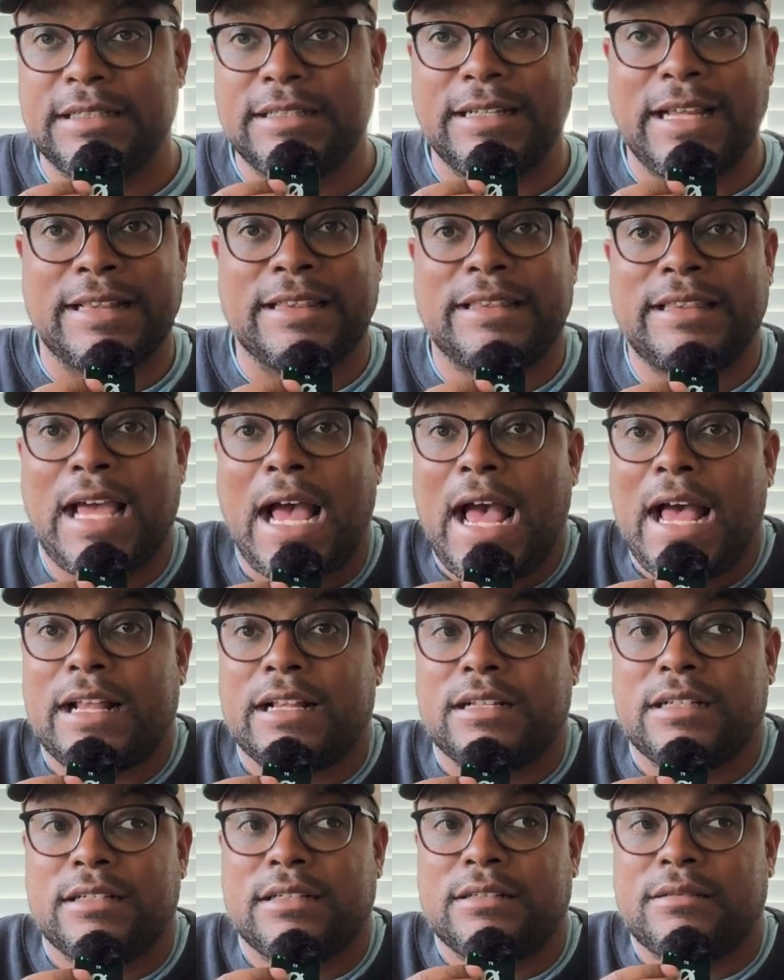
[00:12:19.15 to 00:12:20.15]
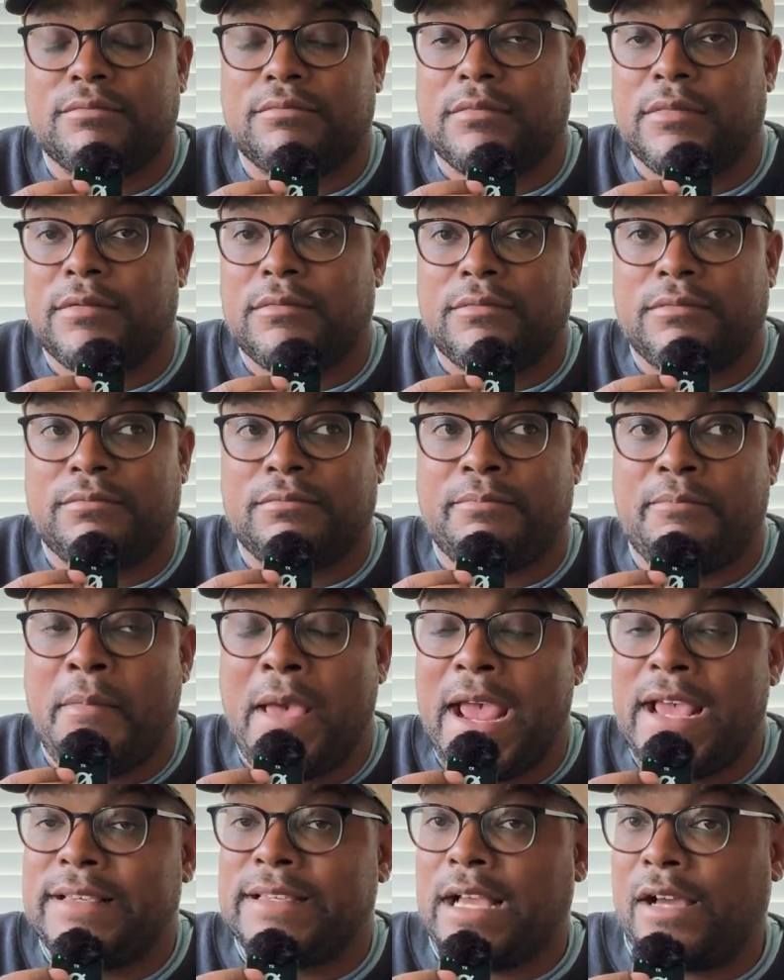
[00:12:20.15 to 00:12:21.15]
Like that
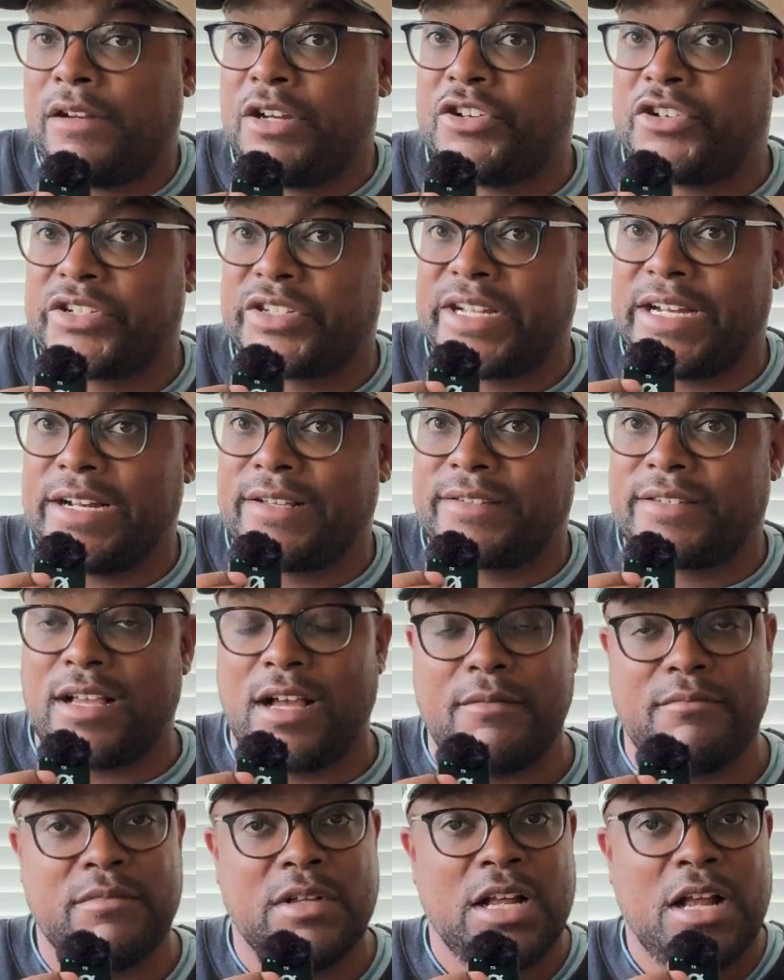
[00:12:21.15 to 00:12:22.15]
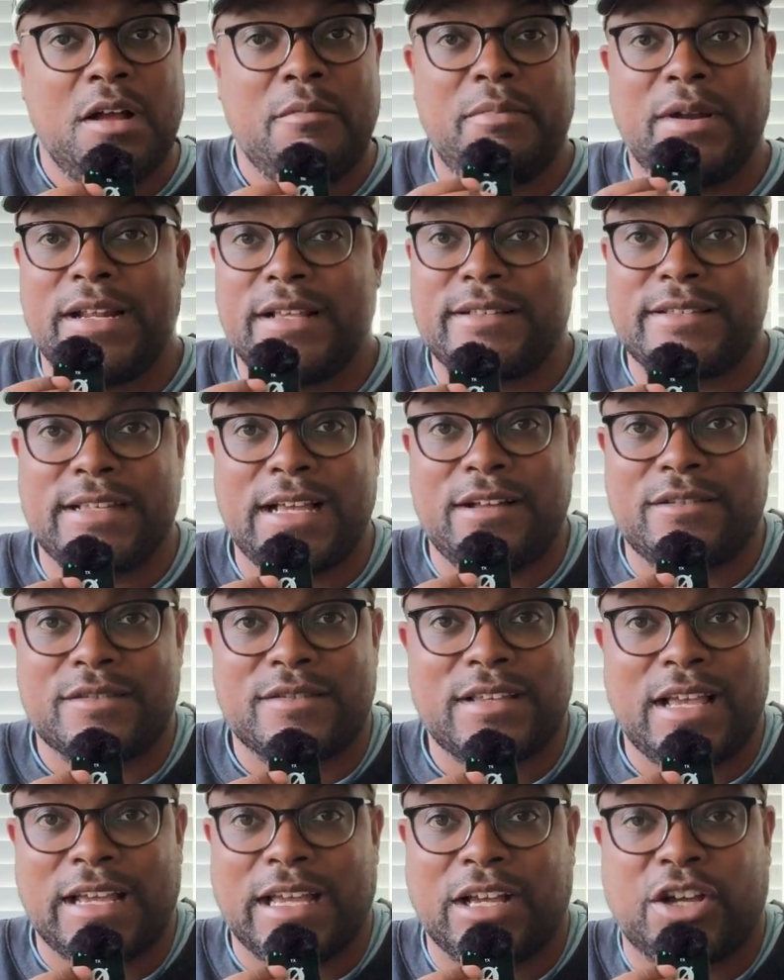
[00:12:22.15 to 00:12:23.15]
may sound interesting to some, but it
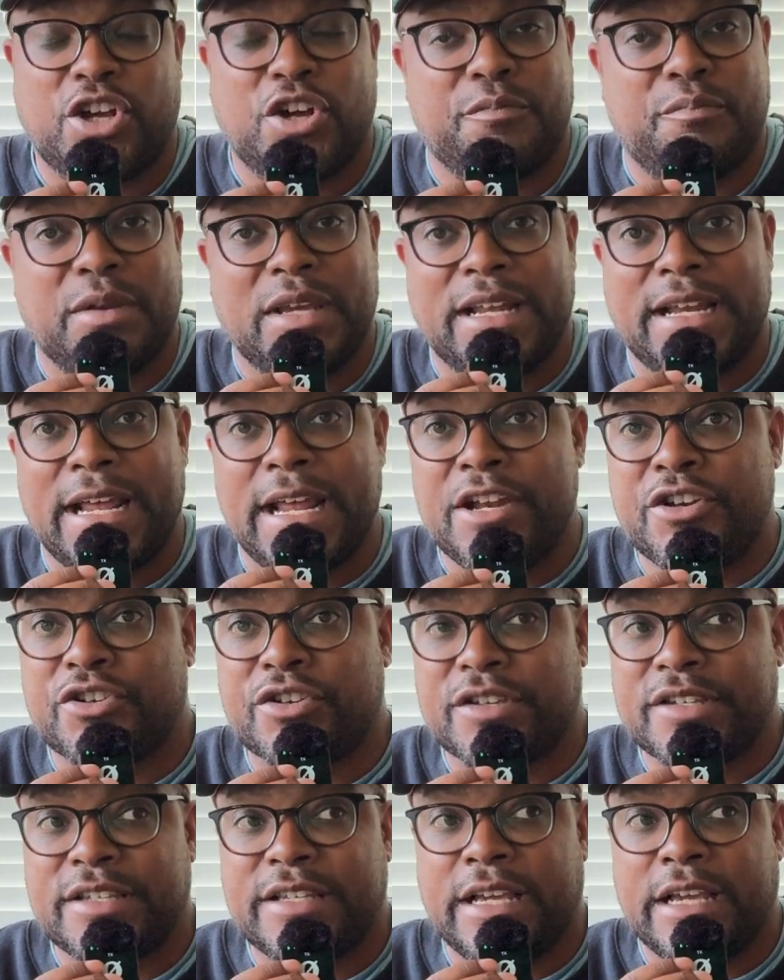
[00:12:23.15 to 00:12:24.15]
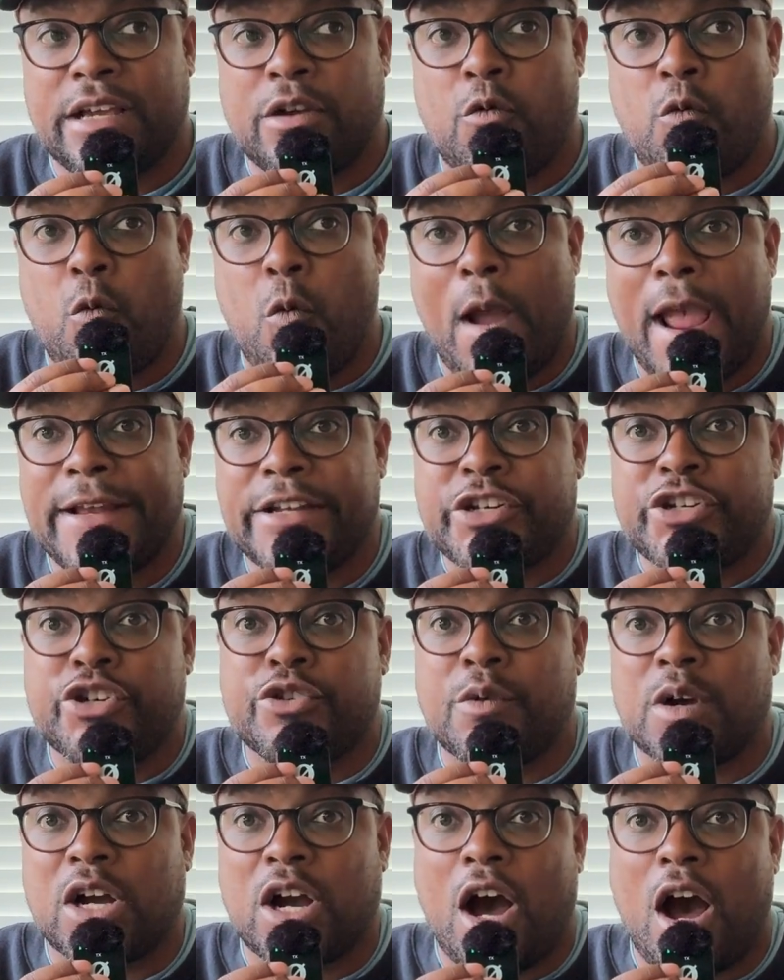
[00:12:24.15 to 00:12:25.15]
sounds like it could be an interesting way to
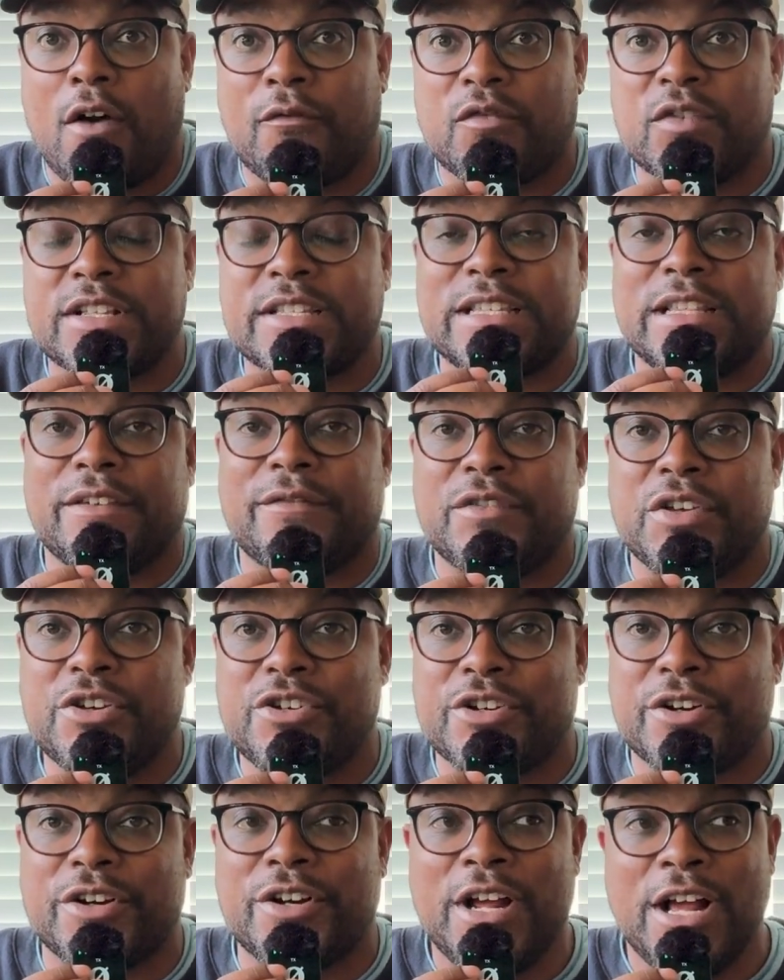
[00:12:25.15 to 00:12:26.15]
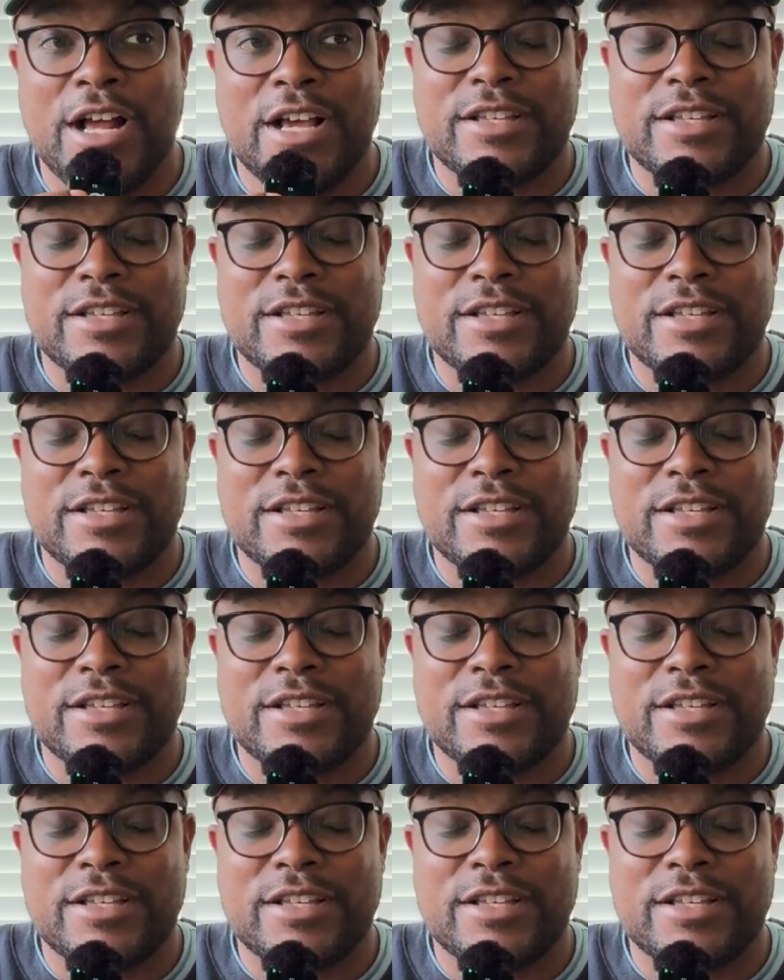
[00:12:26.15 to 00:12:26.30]
do a conference in the future.